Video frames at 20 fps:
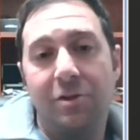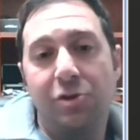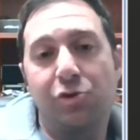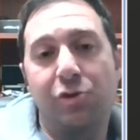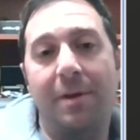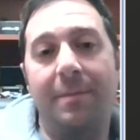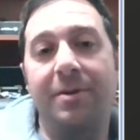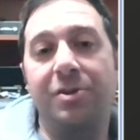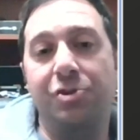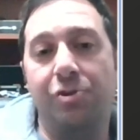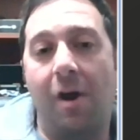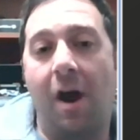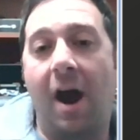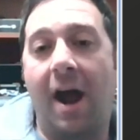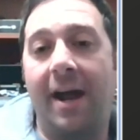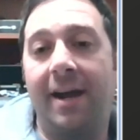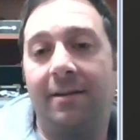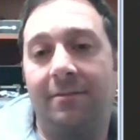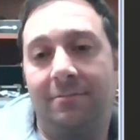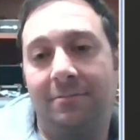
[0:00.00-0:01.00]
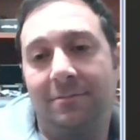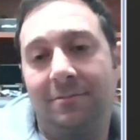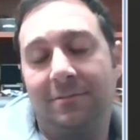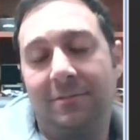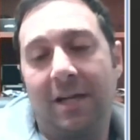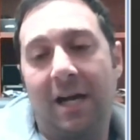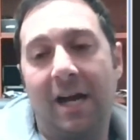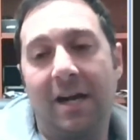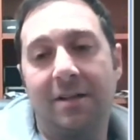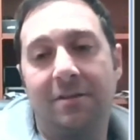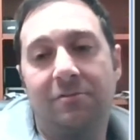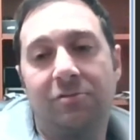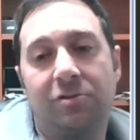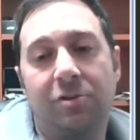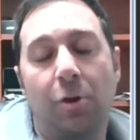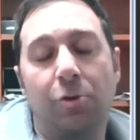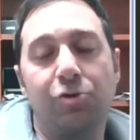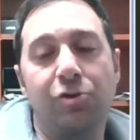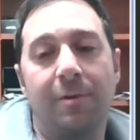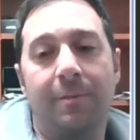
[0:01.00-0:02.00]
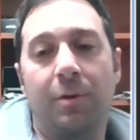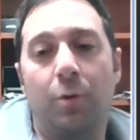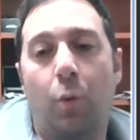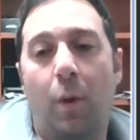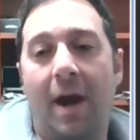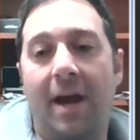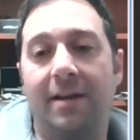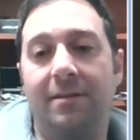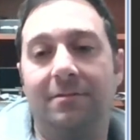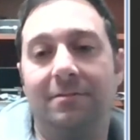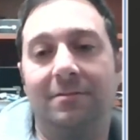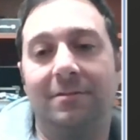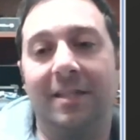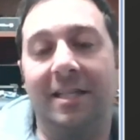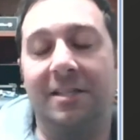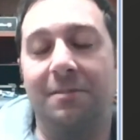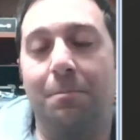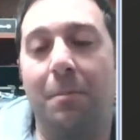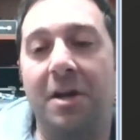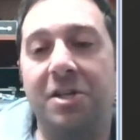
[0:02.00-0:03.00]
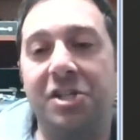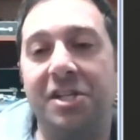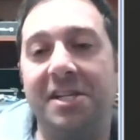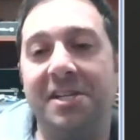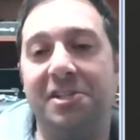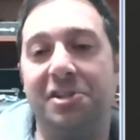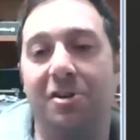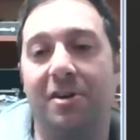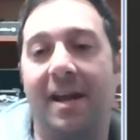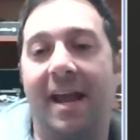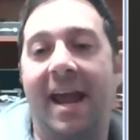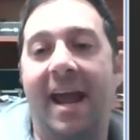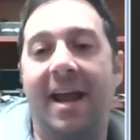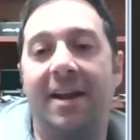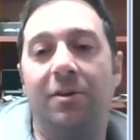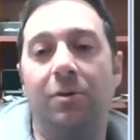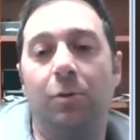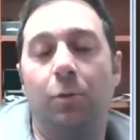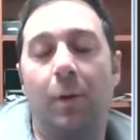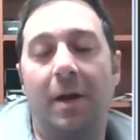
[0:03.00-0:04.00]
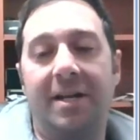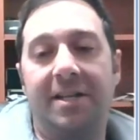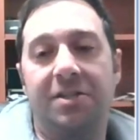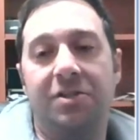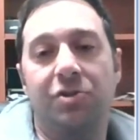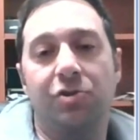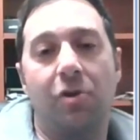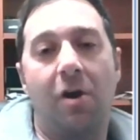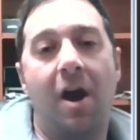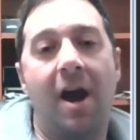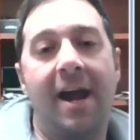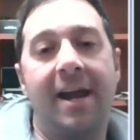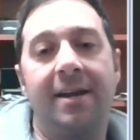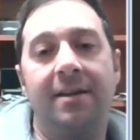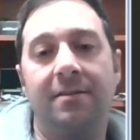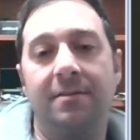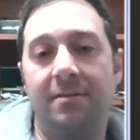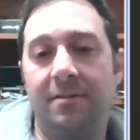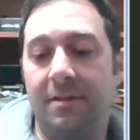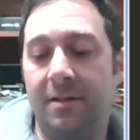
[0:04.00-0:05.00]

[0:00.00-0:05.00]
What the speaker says: trim it dry, don't trim it wet. It's much easier to handle when it's dry.